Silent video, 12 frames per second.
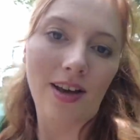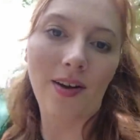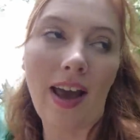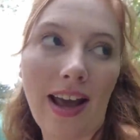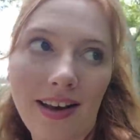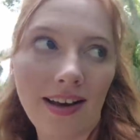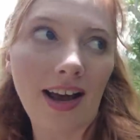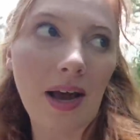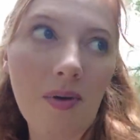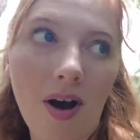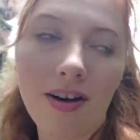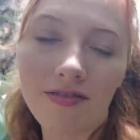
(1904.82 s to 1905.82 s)
Okay,
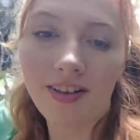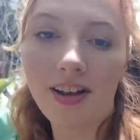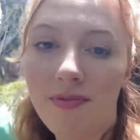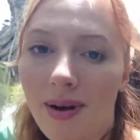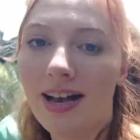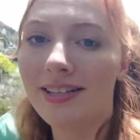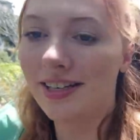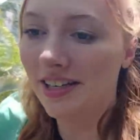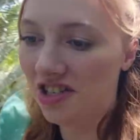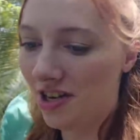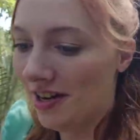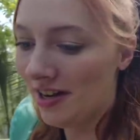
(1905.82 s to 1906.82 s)
I'm off Flight of Passage
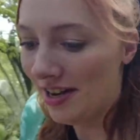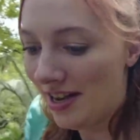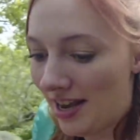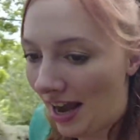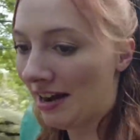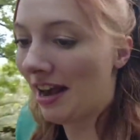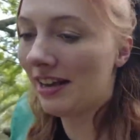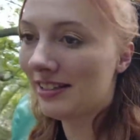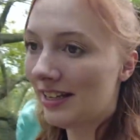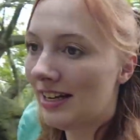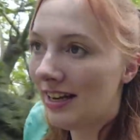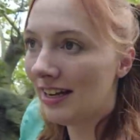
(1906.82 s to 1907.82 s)
and
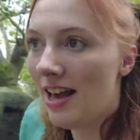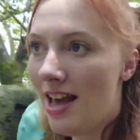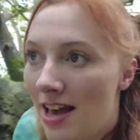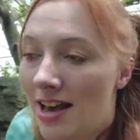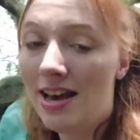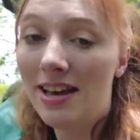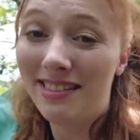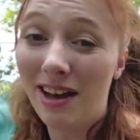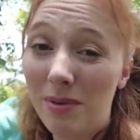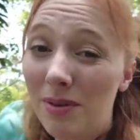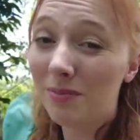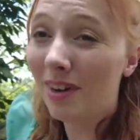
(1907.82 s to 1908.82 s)
exiting. I
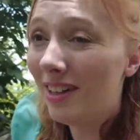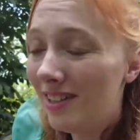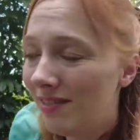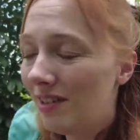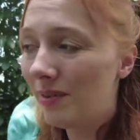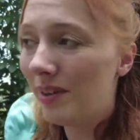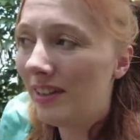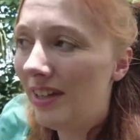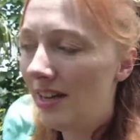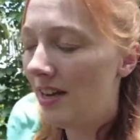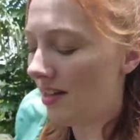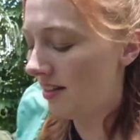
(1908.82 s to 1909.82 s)
went relatively quickly.
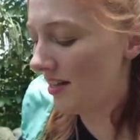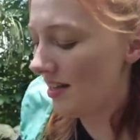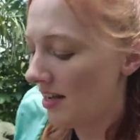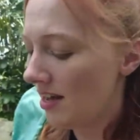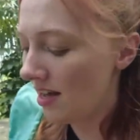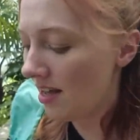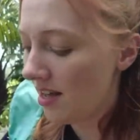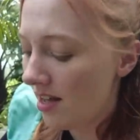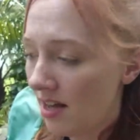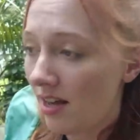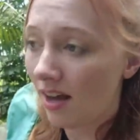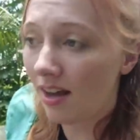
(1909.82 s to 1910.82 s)
The
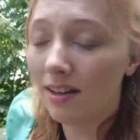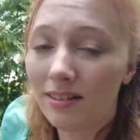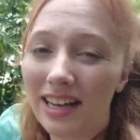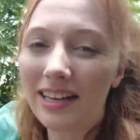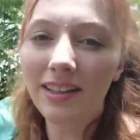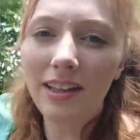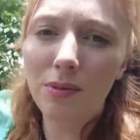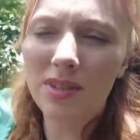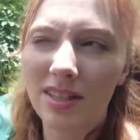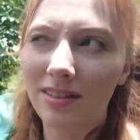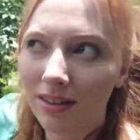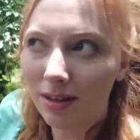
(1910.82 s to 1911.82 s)
uh, lightning lane was
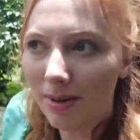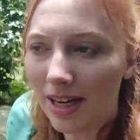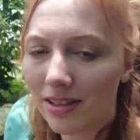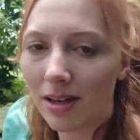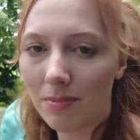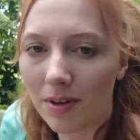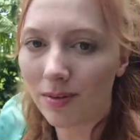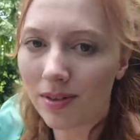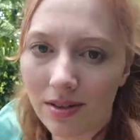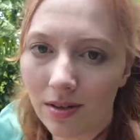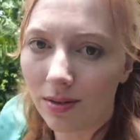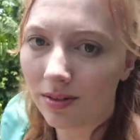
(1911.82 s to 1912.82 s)
a little backed up, but it was
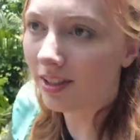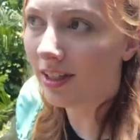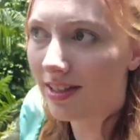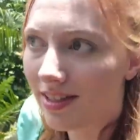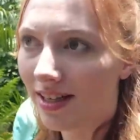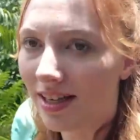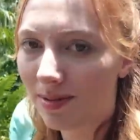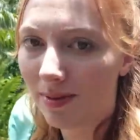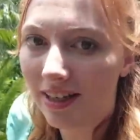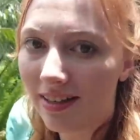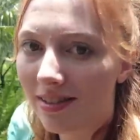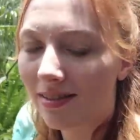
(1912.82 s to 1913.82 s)
still only like six
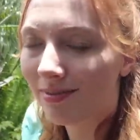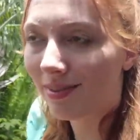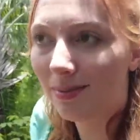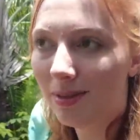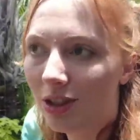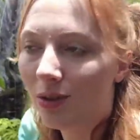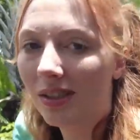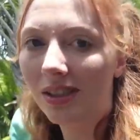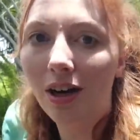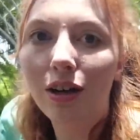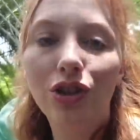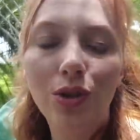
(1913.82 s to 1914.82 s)
minutes compared to one
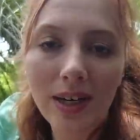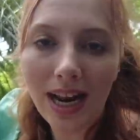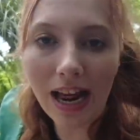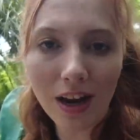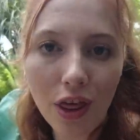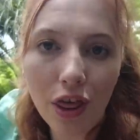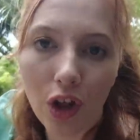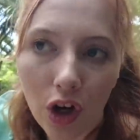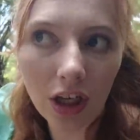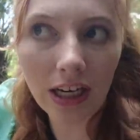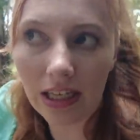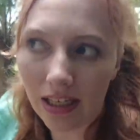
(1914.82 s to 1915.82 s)
hundred
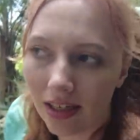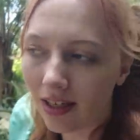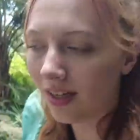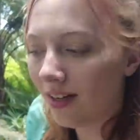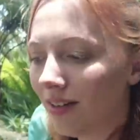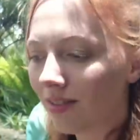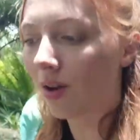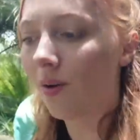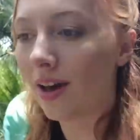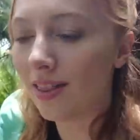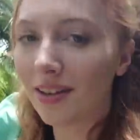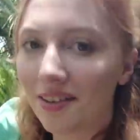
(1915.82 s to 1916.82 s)
thirty. So
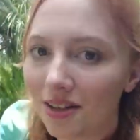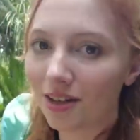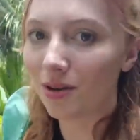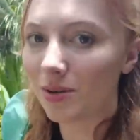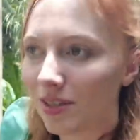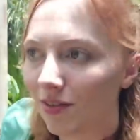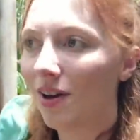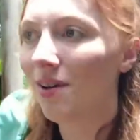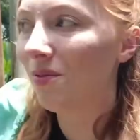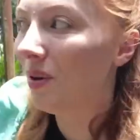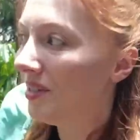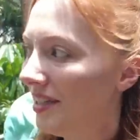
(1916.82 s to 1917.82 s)
I think a good use of
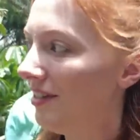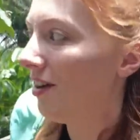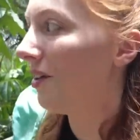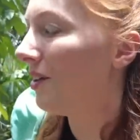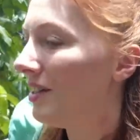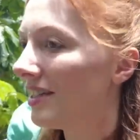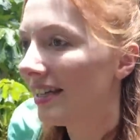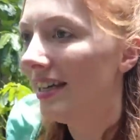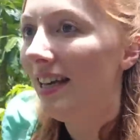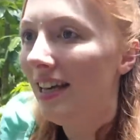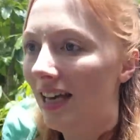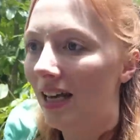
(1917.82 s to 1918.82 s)
fourteen dollars
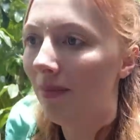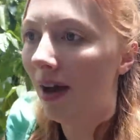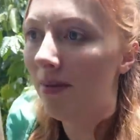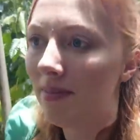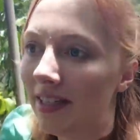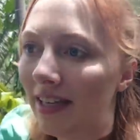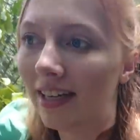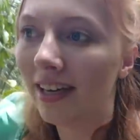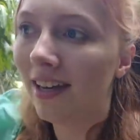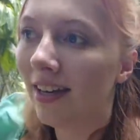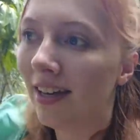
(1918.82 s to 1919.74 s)
in my opinion.